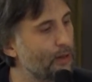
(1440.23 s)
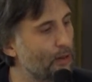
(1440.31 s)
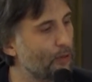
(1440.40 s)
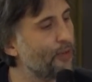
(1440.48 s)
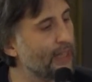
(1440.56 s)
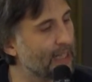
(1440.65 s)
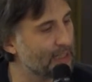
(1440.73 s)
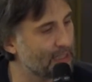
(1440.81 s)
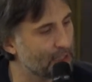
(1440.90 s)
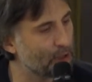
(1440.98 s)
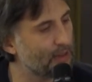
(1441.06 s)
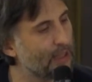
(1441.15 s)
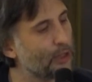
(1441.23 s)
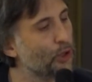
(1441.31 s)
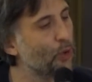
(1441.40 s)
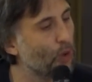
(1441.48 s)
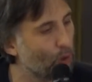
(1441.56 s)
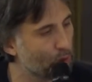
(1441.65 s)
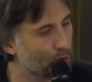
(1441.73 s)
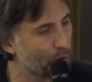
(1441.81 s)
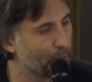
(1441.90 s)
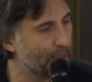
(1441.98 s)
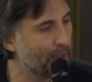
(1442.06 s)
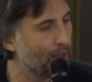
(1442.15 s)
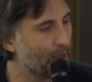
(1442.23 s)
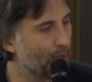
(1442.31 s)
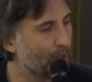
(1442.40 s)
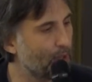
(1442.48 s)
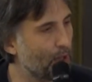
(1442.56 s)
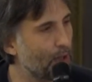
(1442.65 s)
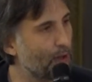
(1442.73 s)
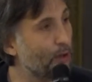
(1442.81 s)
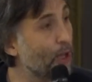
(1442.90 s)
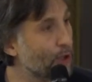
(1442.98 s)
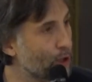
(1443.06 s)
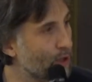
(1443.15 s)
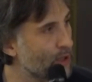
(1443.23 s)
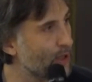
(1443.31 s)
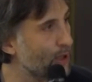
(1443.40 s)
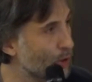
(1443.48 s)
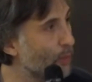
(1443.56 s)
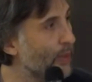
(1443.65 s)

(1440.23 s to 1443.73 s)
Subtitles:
a fake assertion that should also be noxious, it should